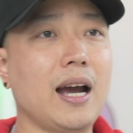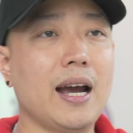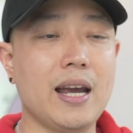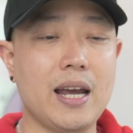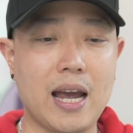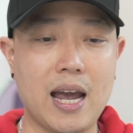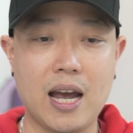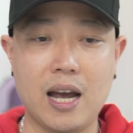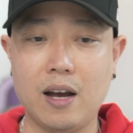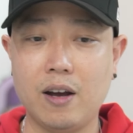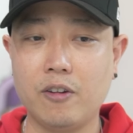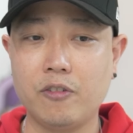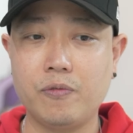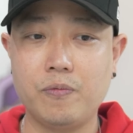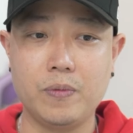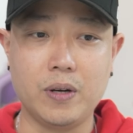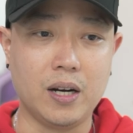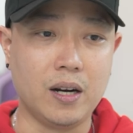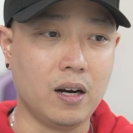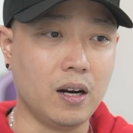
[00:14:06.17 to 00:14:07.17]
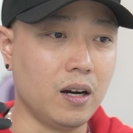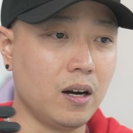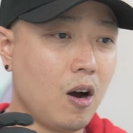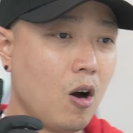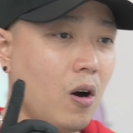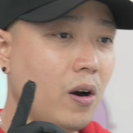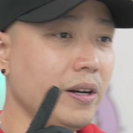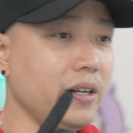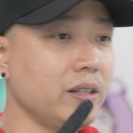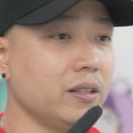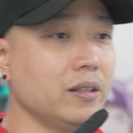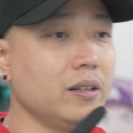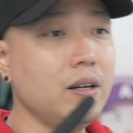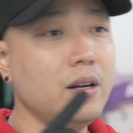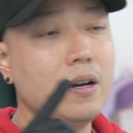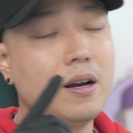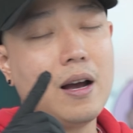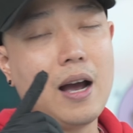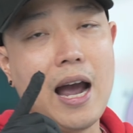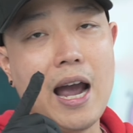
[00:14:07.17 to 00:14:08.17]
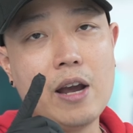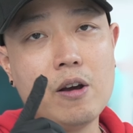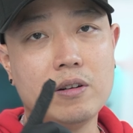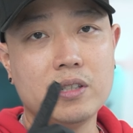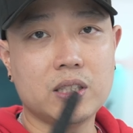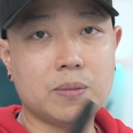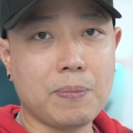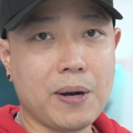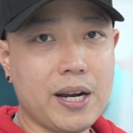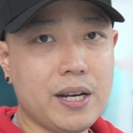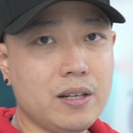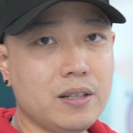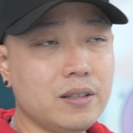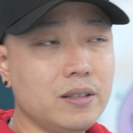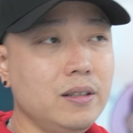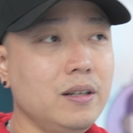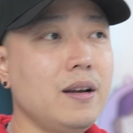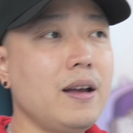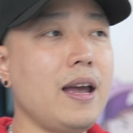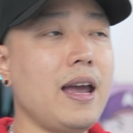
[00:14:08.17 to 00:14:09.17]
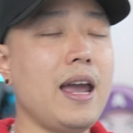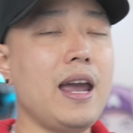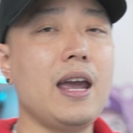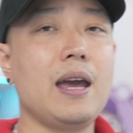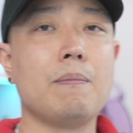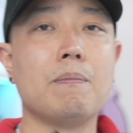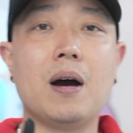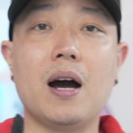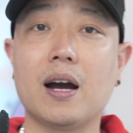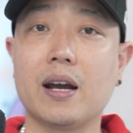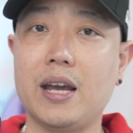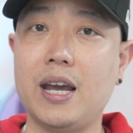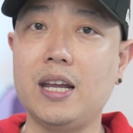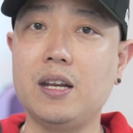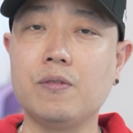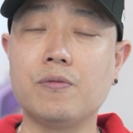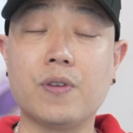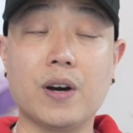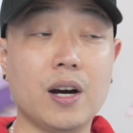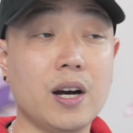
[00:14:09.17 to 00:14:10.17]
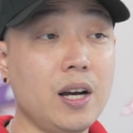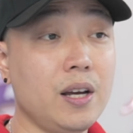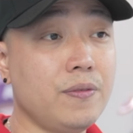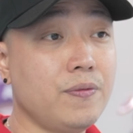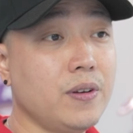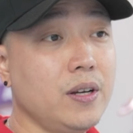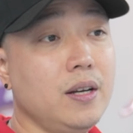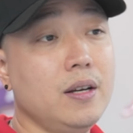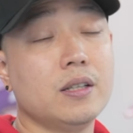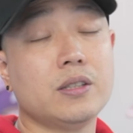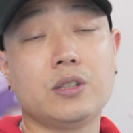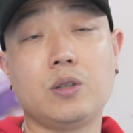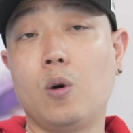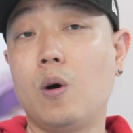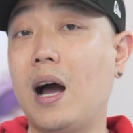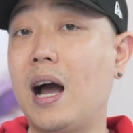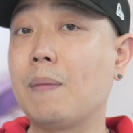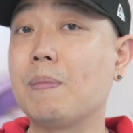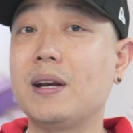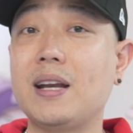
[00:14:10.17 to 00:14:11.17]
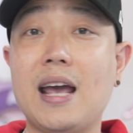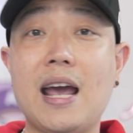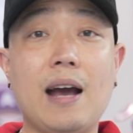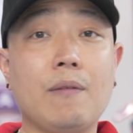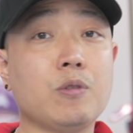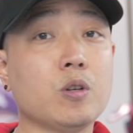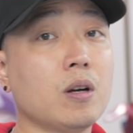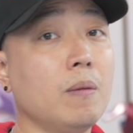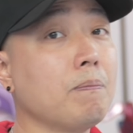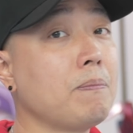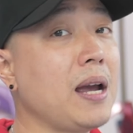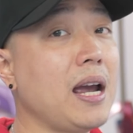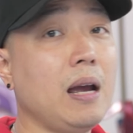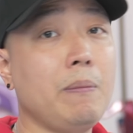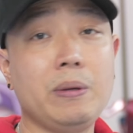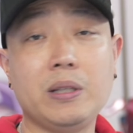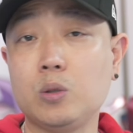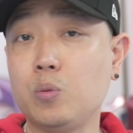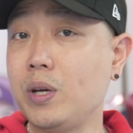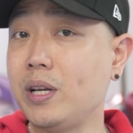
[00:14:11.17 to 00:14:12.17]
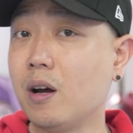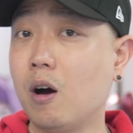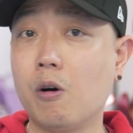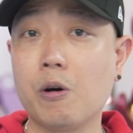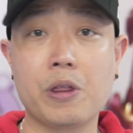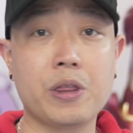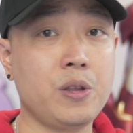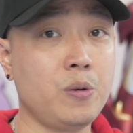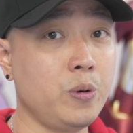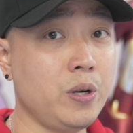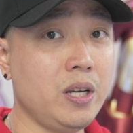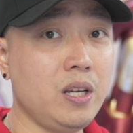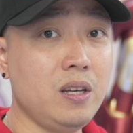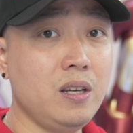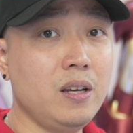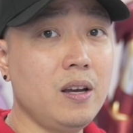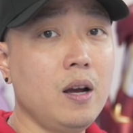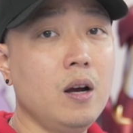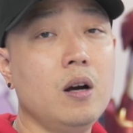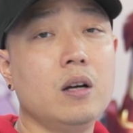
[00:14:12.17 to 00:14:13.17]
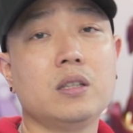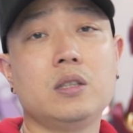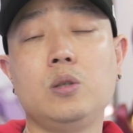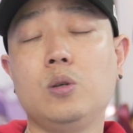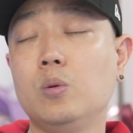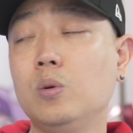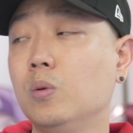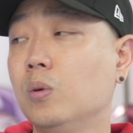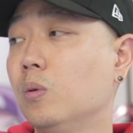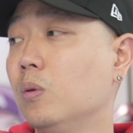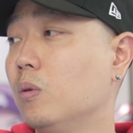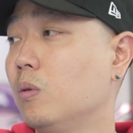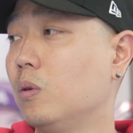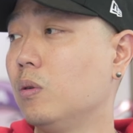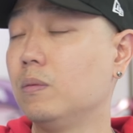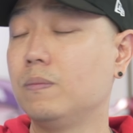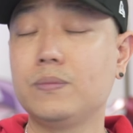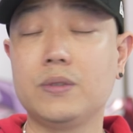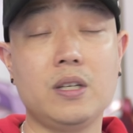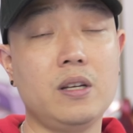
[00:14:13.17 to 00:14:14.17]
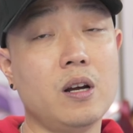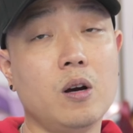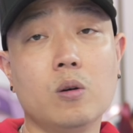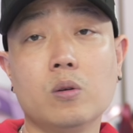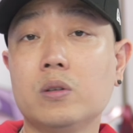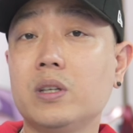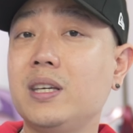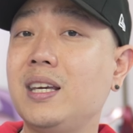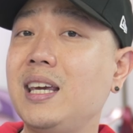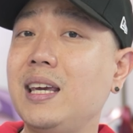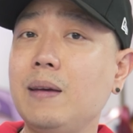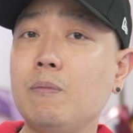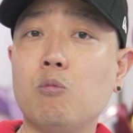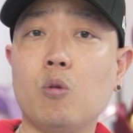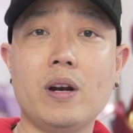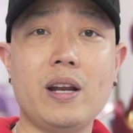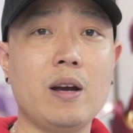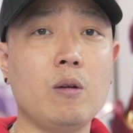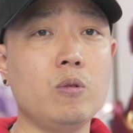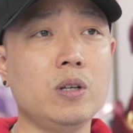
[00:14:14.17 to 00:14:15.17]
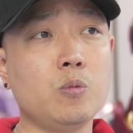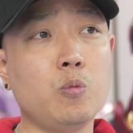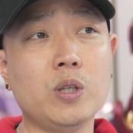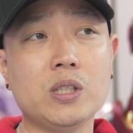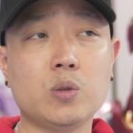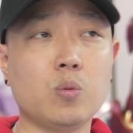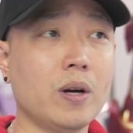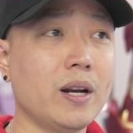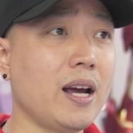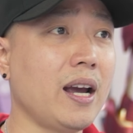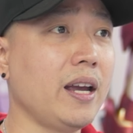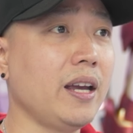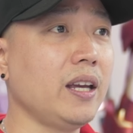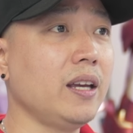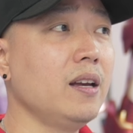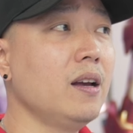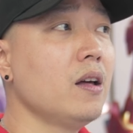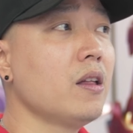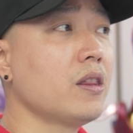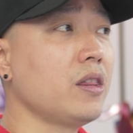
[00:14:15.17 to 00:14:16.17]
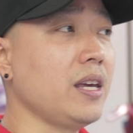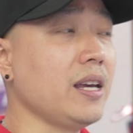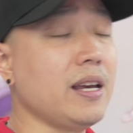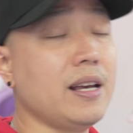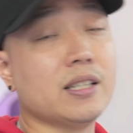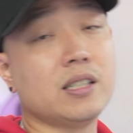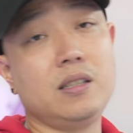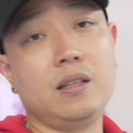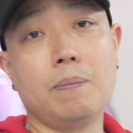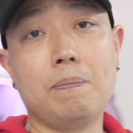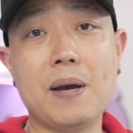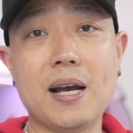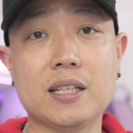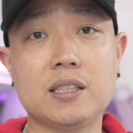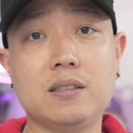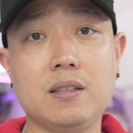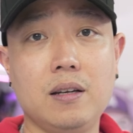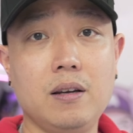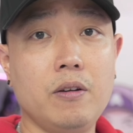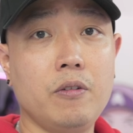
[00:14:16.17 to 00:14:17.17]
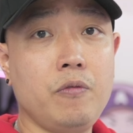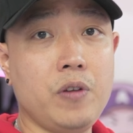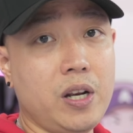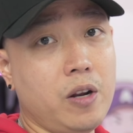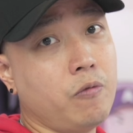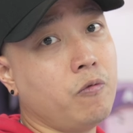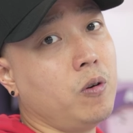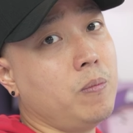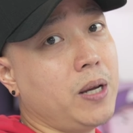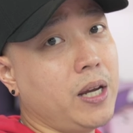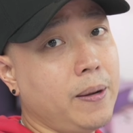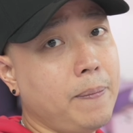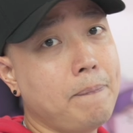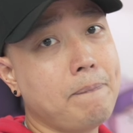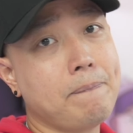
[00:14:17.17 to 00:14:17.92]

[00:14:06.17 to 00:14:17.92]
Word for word: I have ordered Iron Spider and Mark 85. So I'm gonna have to compare between all 3 to, you know, keep which one I think is the best fitted for me.